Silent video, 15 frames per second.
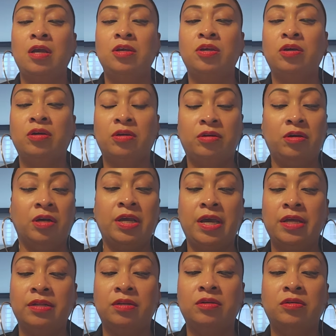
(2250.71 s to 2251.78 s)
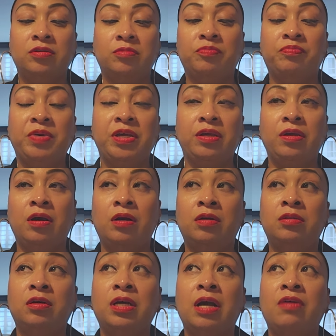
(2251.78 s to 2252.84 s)
You're, again, be uh,
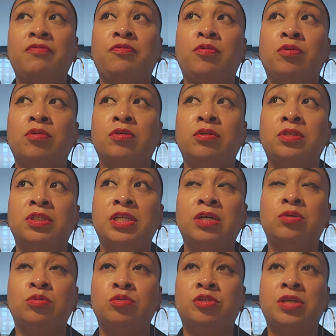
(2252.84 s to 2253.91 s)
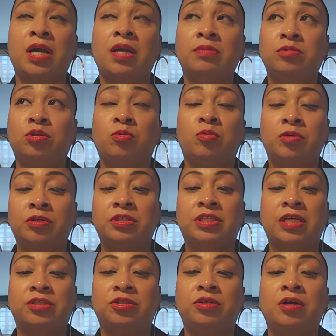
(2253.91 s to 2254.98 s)
look out for nickels, dimes, quarters.
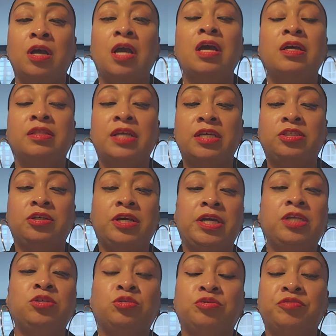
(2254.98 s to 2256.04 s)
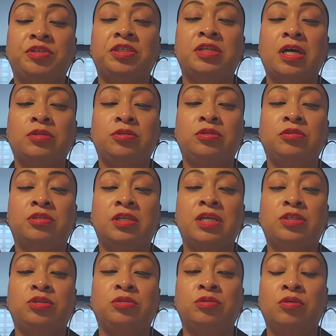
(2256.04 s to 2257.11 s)
That's your that's your angels reaching out to you to
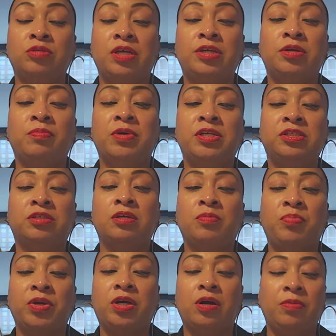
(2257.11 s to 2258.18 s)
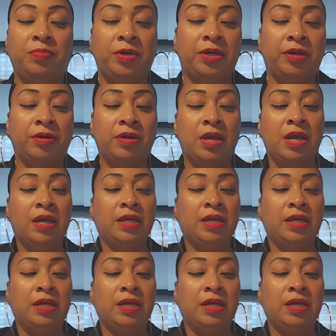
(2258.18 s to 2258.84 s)
let you know that your money is going to pick up here.